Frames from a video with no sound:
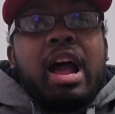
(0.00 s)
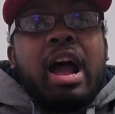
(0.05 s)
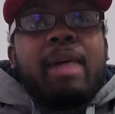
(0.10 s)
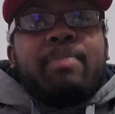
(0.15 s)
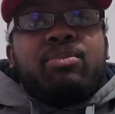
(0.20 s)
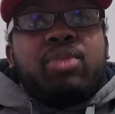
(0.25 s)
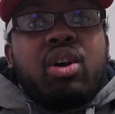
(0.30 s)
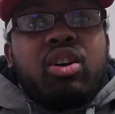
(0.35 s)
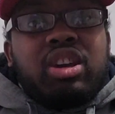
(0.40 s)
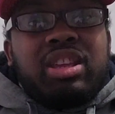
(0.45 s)

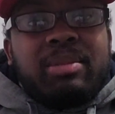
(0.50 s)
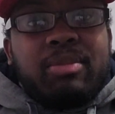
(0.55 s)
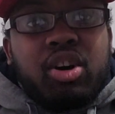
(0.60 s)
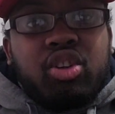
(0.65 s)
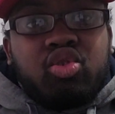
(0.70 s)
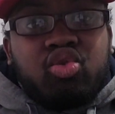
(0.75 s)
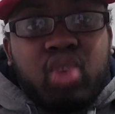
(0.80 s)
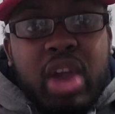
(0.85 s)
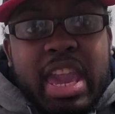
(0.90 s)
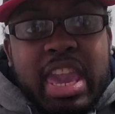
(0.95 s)
I'm talking
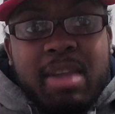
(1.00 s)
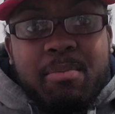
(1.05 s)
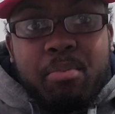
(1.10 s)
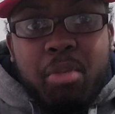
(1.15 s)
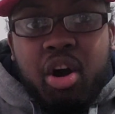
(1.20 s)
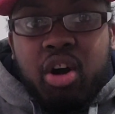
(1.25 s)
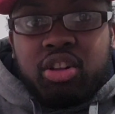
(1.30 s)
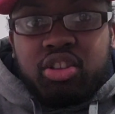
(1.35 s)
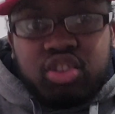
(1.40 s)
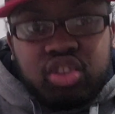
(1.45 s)
about Dragon
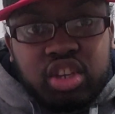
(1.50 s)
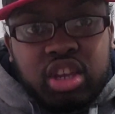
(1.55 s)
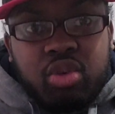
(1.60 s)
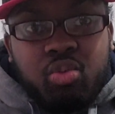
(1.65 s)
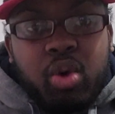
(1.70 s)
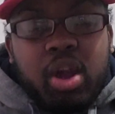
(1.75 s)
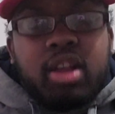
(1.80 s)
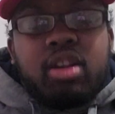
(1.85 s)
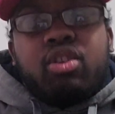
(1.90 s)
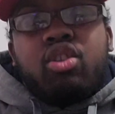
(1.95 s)
Ball Z
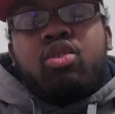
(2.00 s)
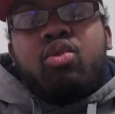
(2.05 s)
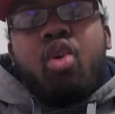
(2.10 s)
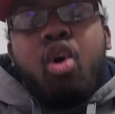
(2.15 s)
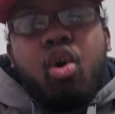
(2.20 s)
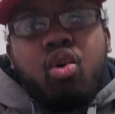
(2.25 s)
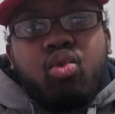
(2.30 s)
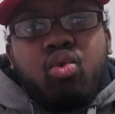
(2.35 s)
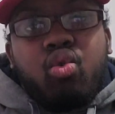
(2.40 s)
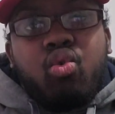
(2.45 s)
when
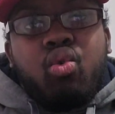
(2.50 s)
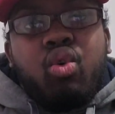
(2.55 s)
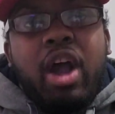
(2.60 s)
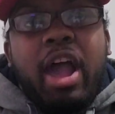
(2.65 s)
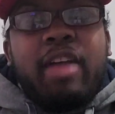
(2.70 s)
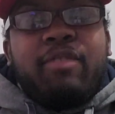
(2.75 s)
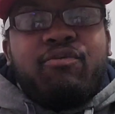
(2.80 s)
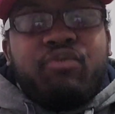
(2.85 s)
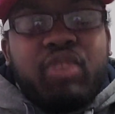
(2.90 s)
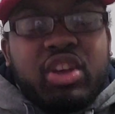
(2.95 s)
Goku
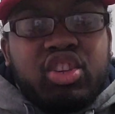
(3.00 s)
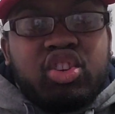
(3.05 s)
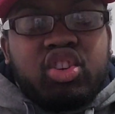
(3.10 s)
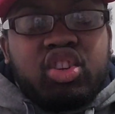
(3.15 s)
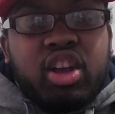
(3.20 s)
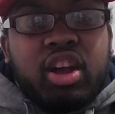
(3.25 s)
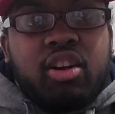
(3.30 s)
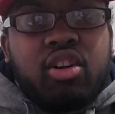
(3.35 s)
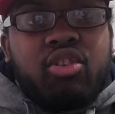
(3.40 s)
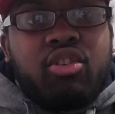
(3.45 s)
and
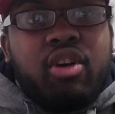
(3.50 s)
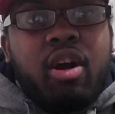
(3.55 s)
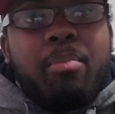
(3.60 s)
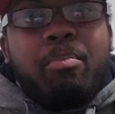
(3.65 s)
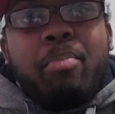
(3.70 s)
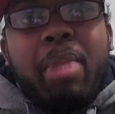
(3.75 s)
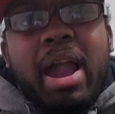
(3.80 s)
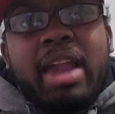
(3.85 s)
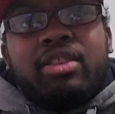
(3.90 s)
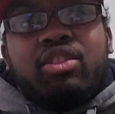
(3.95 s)
Vegeta
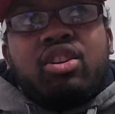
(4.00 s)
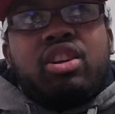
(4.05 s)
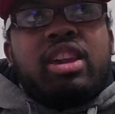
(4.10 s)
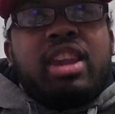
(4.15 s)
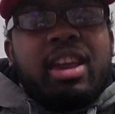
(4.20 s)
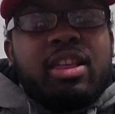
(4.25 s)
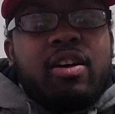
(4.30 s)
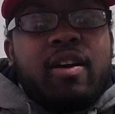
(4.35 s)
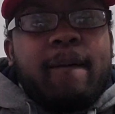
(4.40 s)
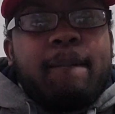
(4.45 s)
combine
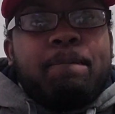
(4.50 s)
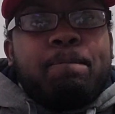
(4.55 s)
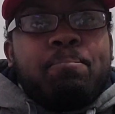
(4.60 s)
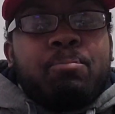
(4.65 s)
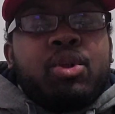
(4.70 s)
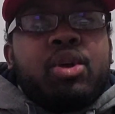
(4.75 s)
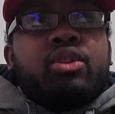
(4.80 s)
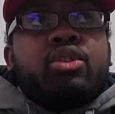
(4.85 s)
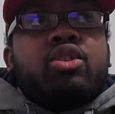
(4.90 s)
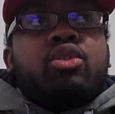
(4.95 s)
together
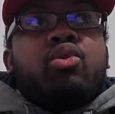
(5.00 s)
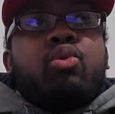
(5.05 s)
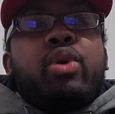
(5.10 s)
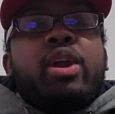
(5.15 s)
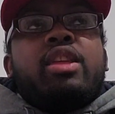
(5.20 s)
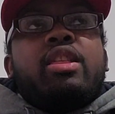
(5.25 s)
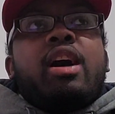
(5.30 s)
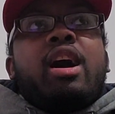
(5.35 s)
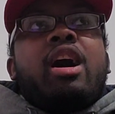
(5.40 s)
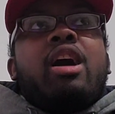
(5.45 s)
to
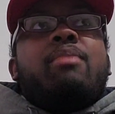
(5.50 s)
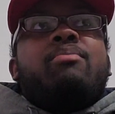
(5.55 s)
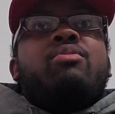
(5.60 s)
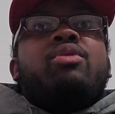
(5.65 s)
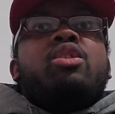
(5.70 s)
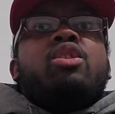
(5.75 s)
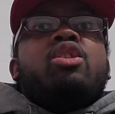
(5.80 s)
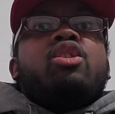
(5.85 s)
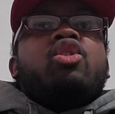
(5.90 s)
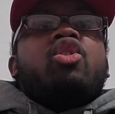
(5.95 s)
create
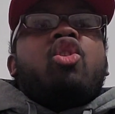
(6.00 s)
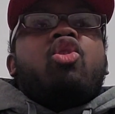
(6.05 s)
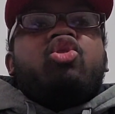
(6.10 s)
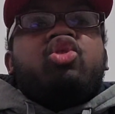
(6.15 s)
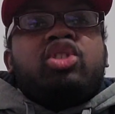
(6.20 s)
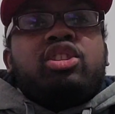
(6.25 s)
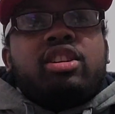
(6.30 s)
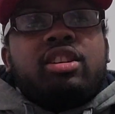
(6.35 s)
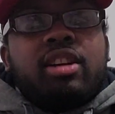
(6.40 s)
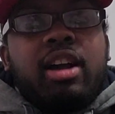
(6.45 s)
um
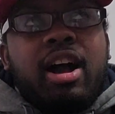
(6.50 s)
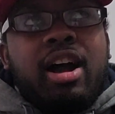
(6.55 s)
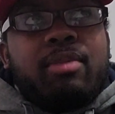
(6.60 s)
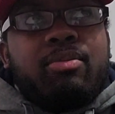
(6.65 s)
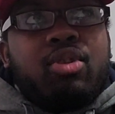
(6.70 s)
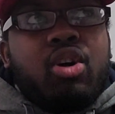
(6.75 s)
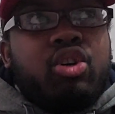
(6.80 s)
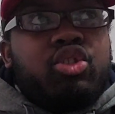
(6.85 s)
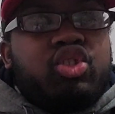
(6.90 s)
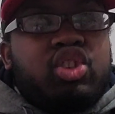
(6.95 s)
Goji
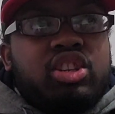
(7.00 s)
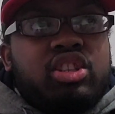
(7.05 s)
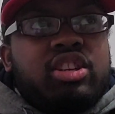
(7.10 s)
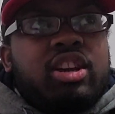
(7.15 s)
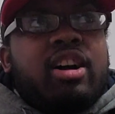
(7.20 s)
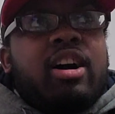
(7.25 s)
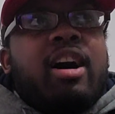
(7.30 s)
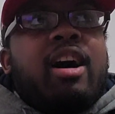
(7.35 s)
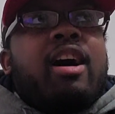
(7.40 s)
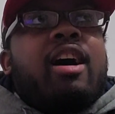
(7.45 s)
um
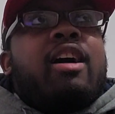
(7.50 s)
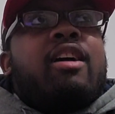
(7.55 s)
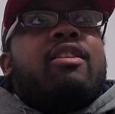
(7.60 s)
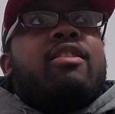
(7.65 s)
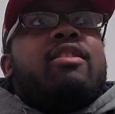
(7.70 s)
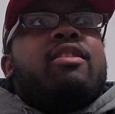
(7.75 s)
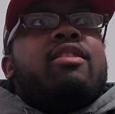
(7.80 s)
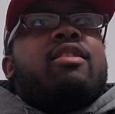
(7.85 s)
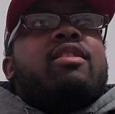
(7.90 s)
Gogeta are